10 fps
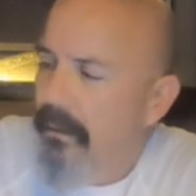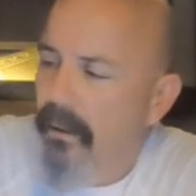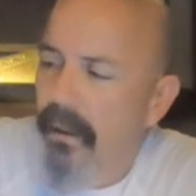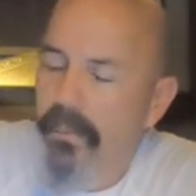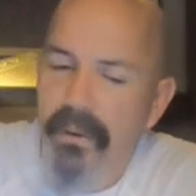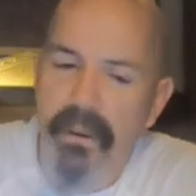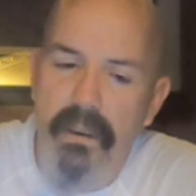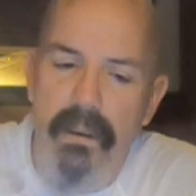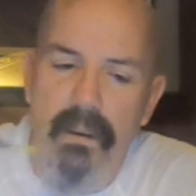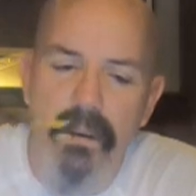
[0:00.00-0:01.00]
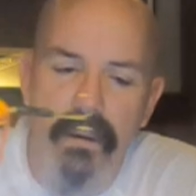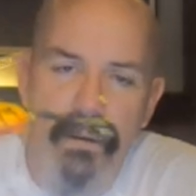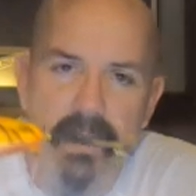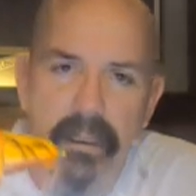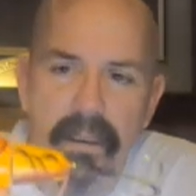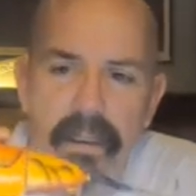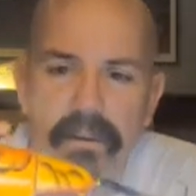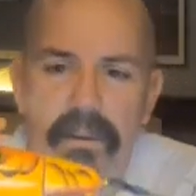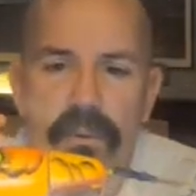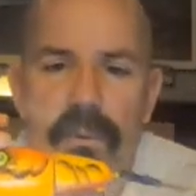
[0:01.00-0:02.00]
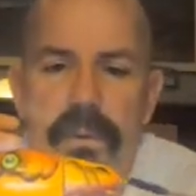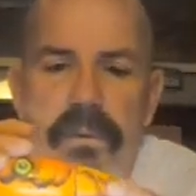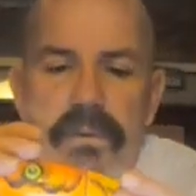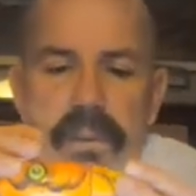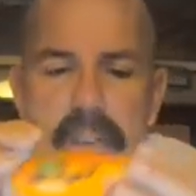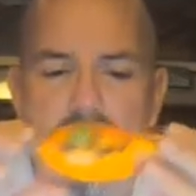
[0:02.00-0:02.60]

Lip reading: company is Lake X Lures.